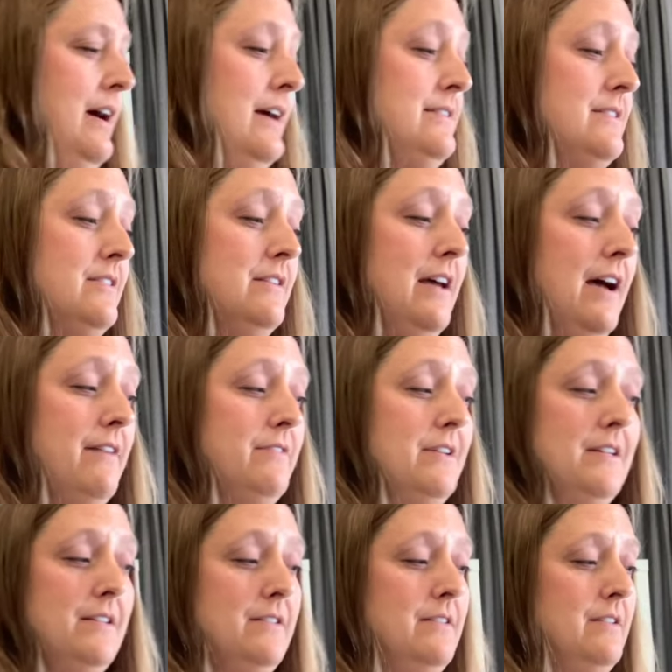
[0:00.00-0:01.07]
I still
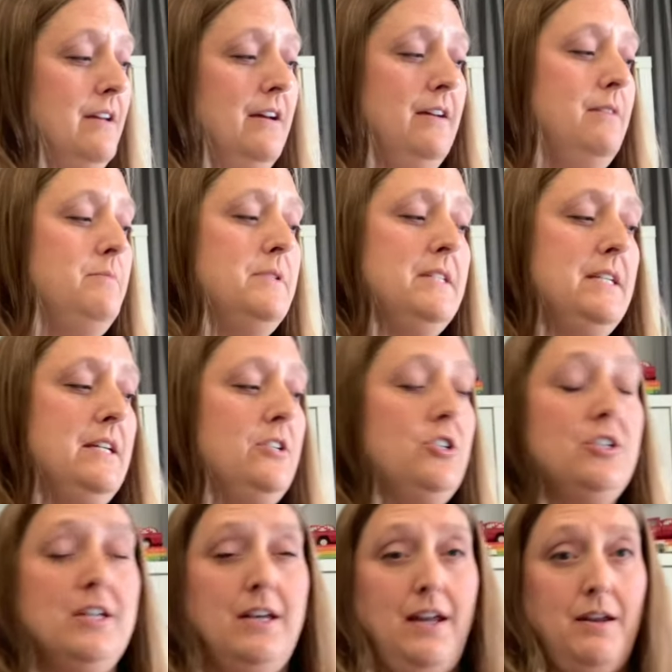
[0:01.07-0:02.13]
haven't
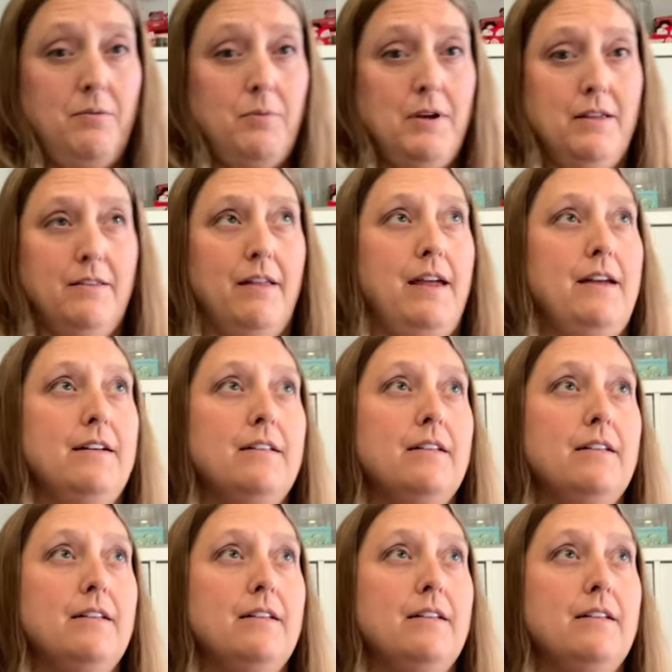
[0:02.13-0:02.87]
stitched any with like